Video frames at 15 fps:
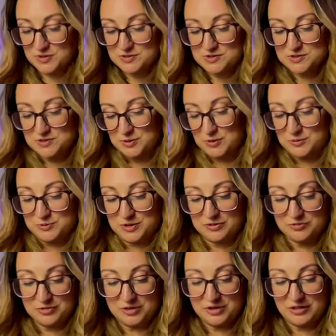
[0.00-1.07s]
So
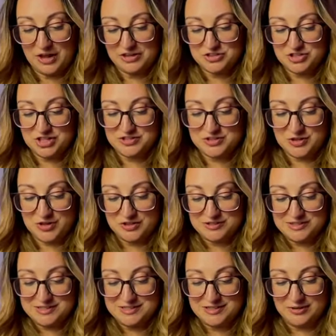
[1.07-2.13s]
definitely a lot of chase
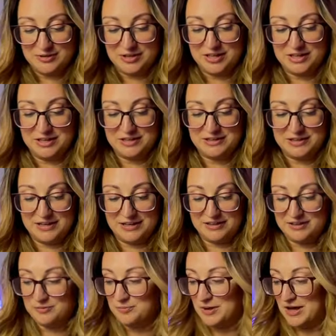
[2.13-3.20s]
cards still to hit
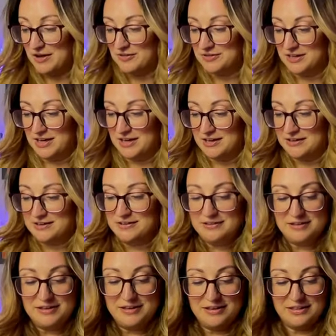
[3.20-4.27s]
in Paldea.
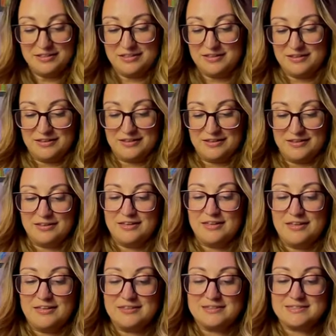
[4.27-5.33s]

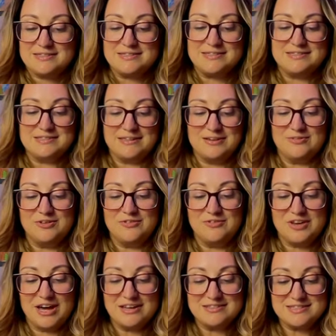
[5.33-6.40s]
Let's see, we've
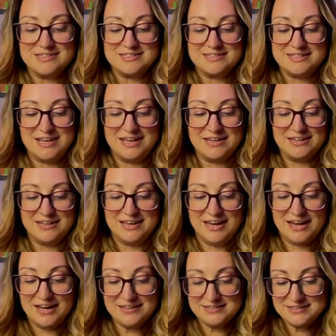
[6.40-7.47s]
got
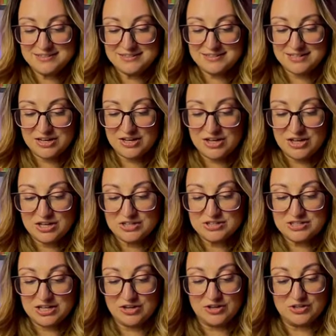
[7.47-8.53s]
Sandygast,
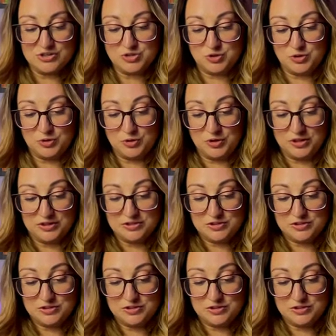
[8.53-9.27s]
Tarantula,